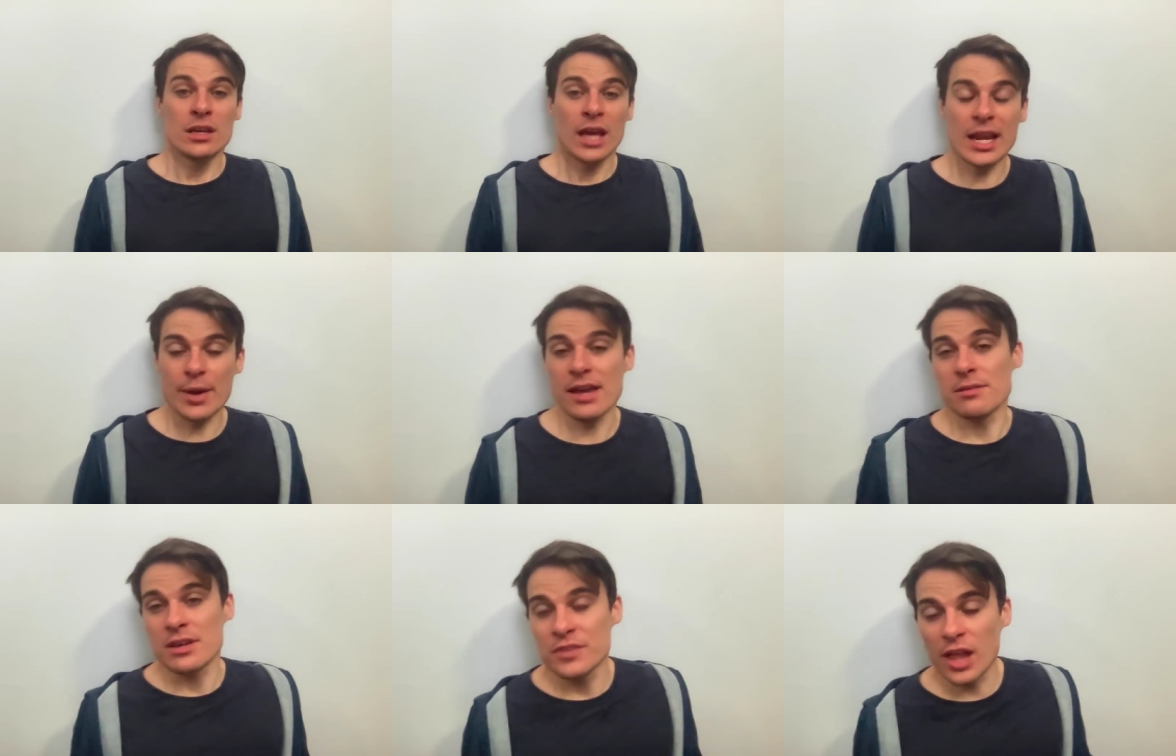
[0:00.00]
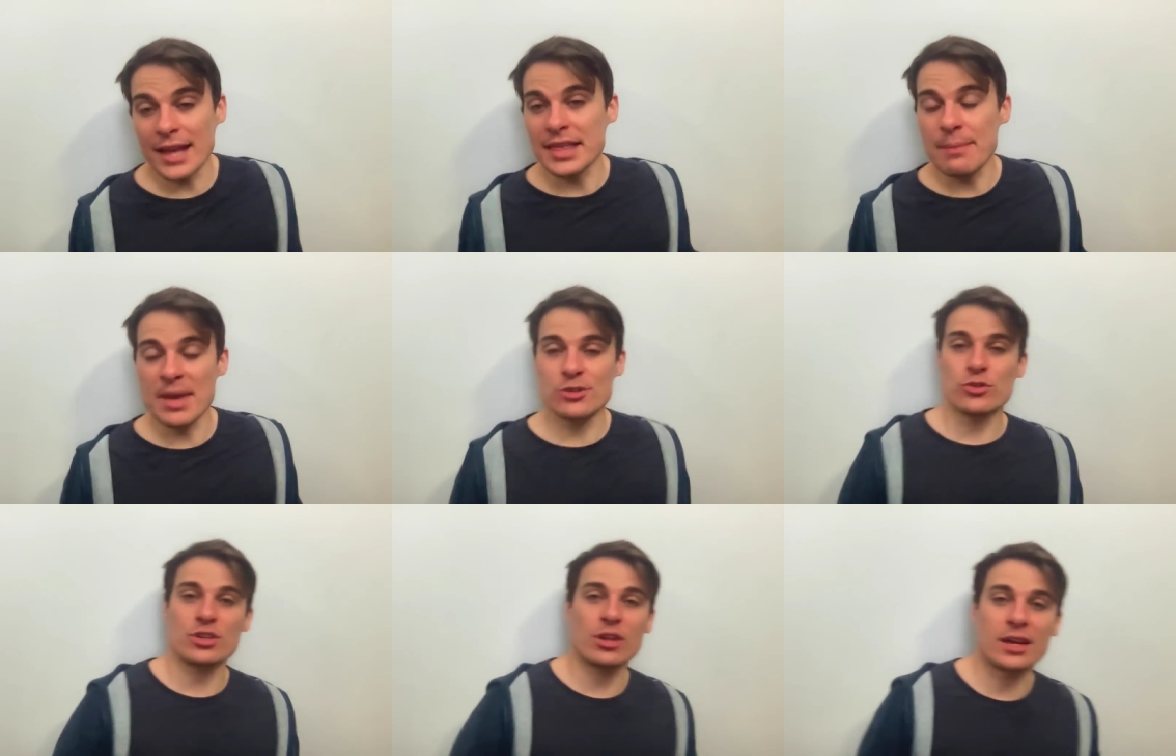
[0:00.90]
Anyway, if you like that, make sure
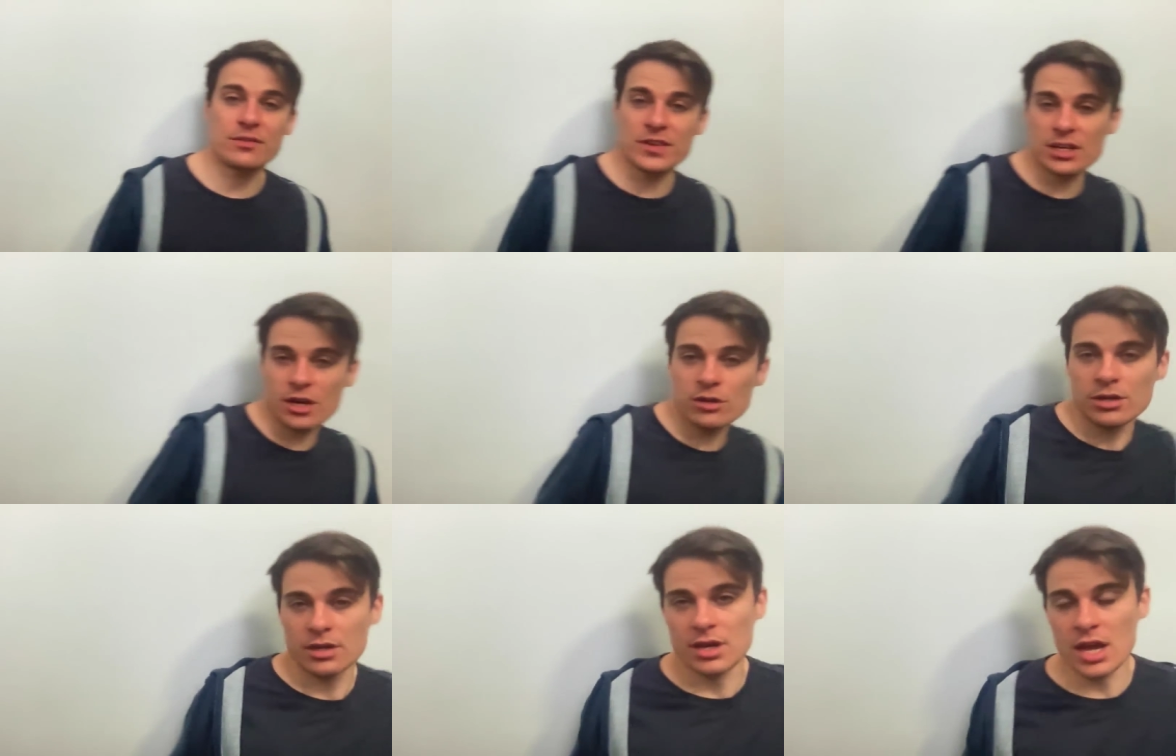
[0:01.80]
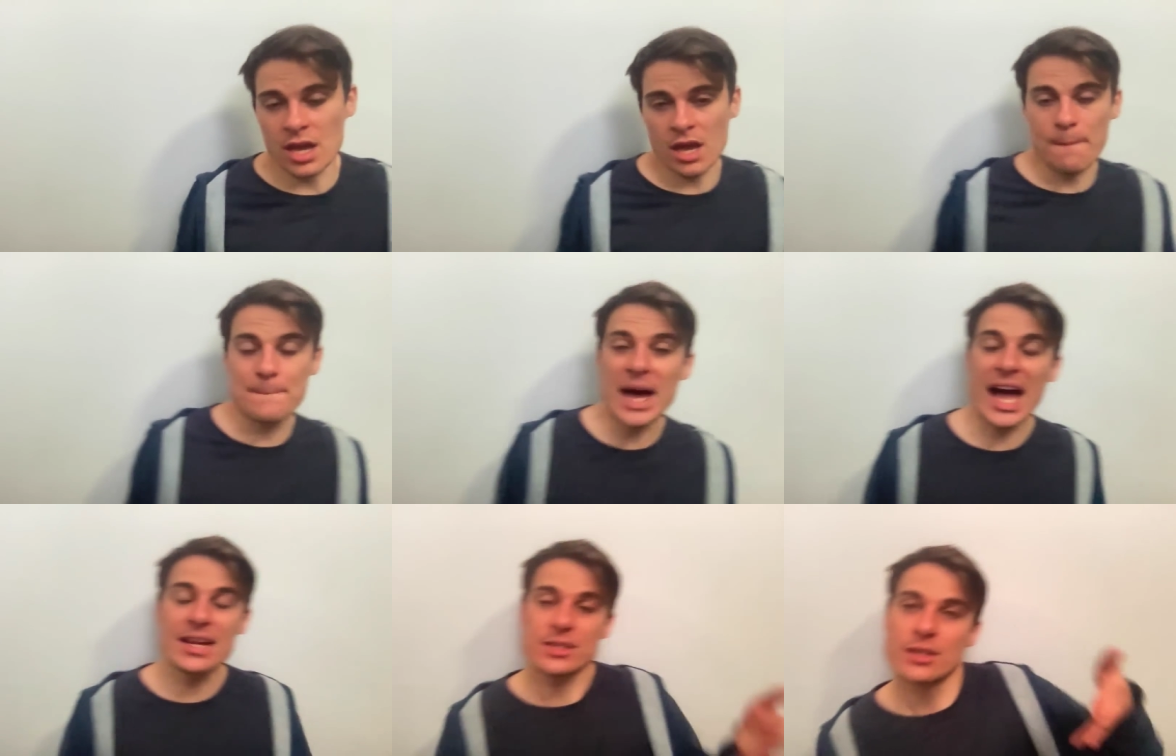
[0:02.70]
that you like the video. Uh,
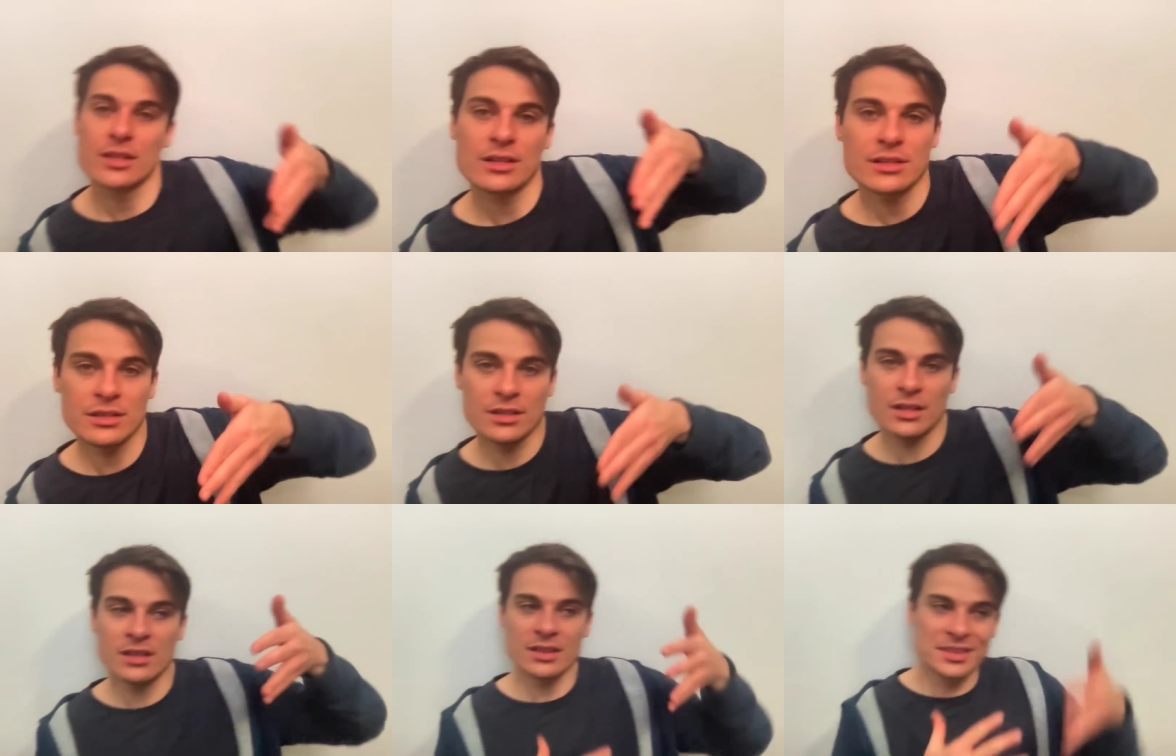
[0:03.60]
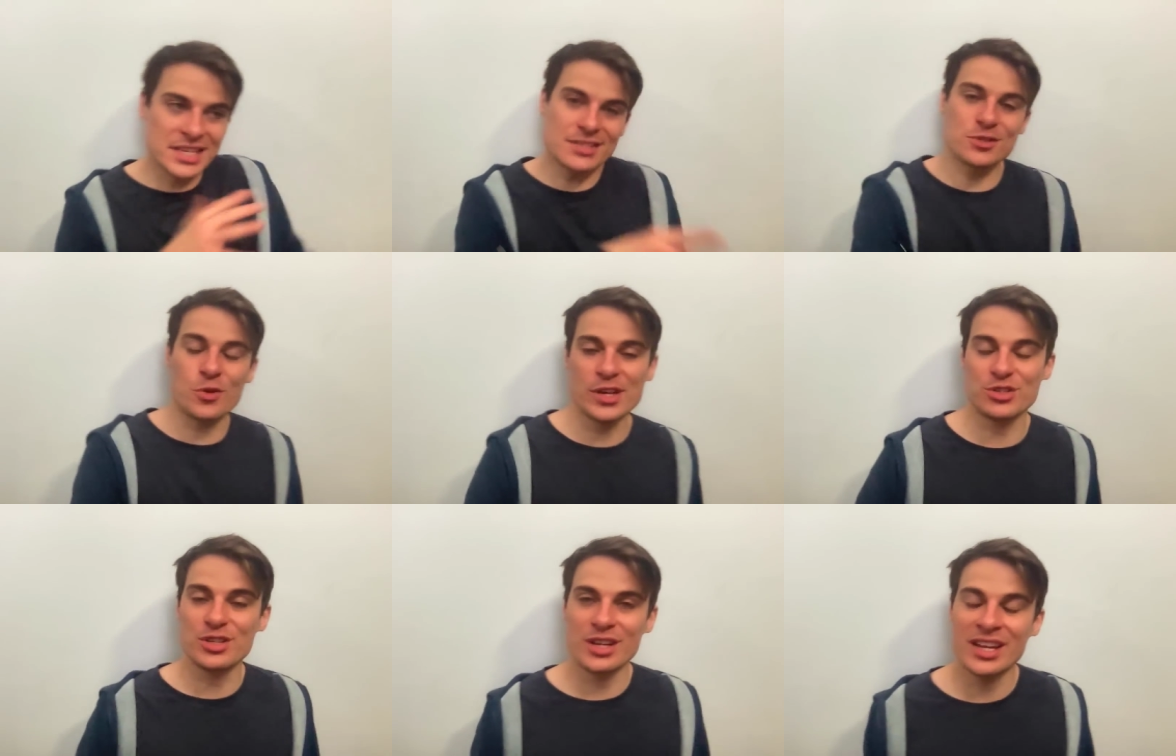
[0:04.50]
but this is a
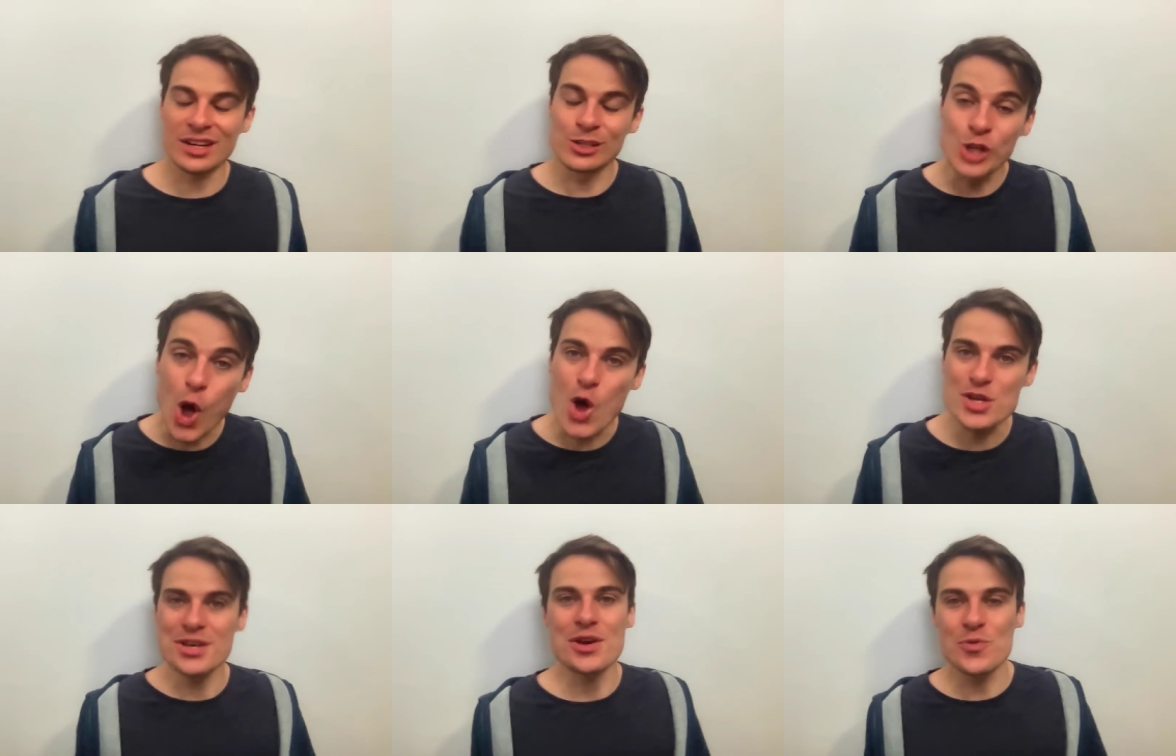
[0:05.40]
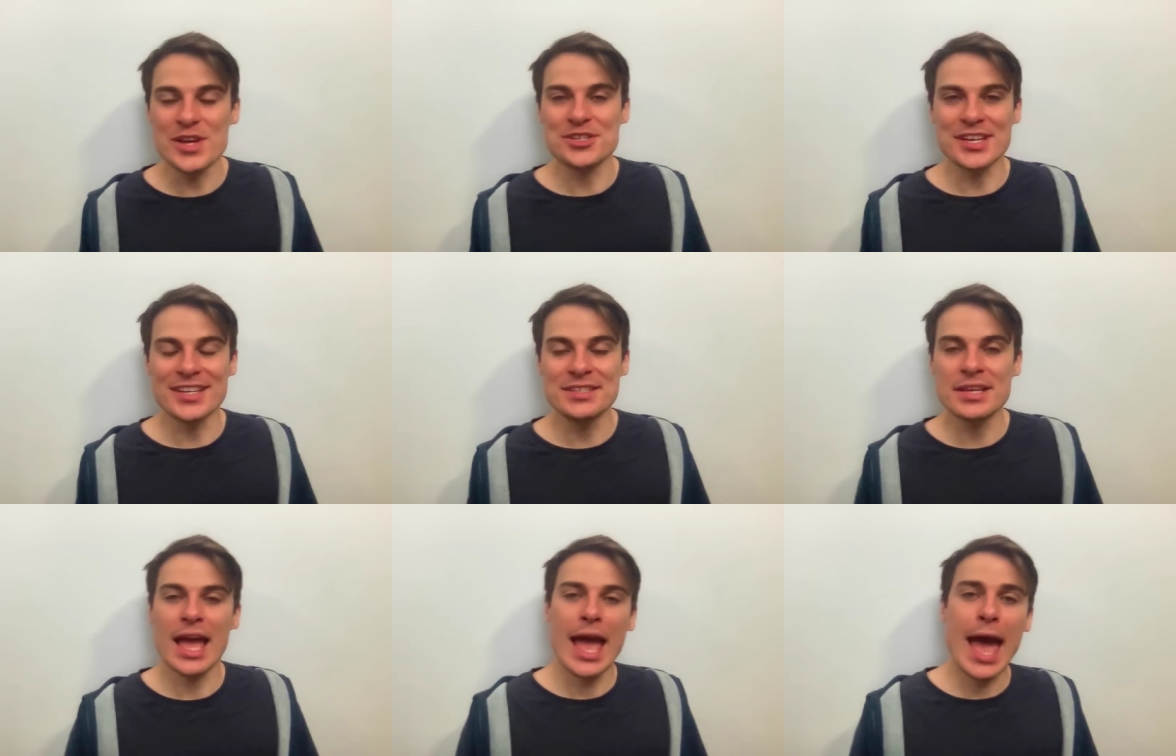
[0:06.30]
question that I get a lot, which is,
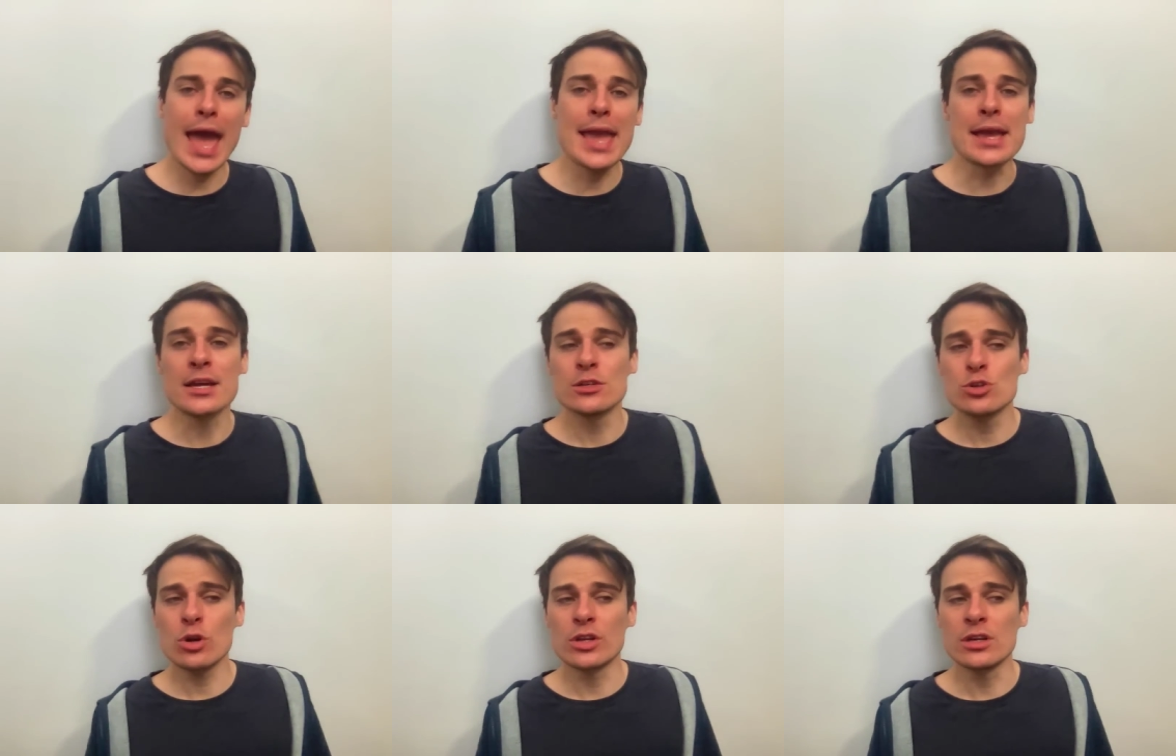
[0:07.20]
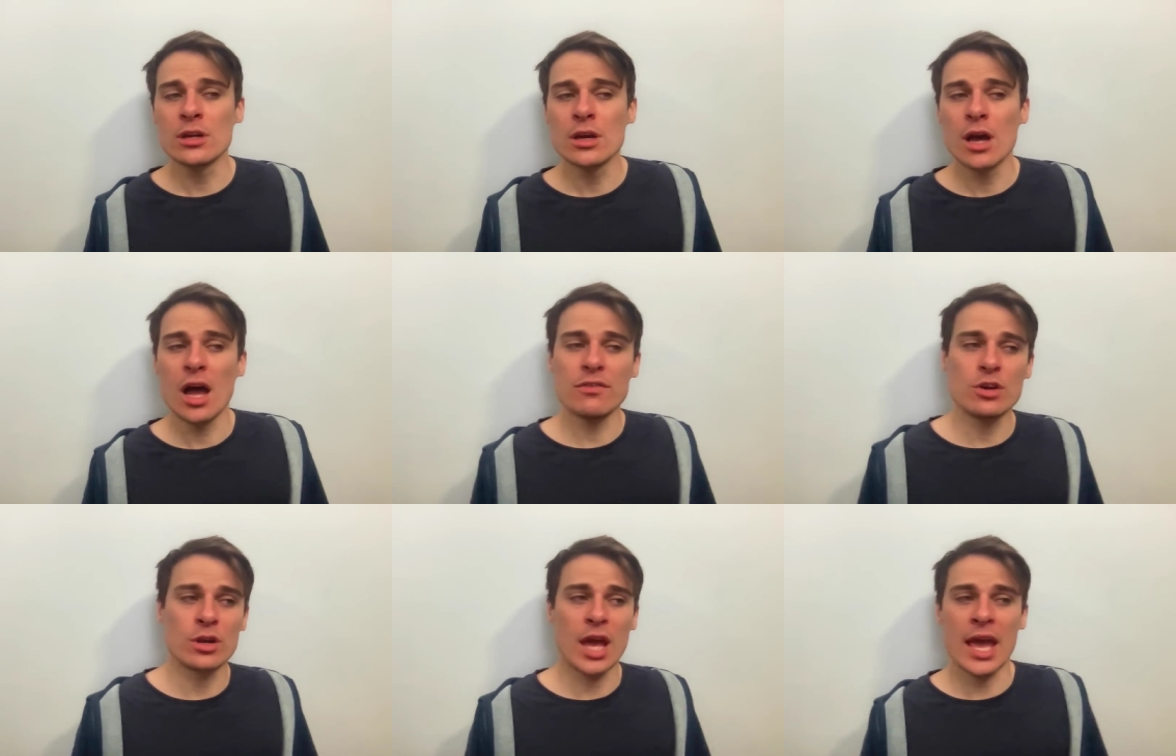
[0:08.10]
hey, Jordan, I've
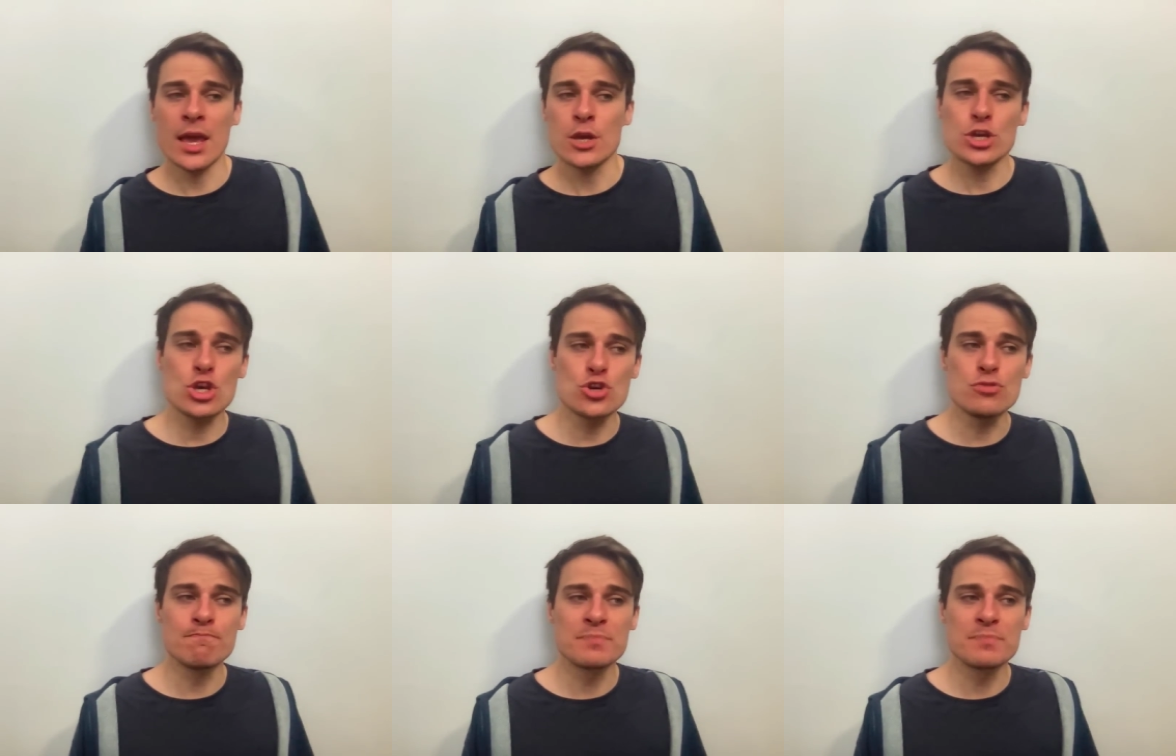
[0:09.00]
got a Q,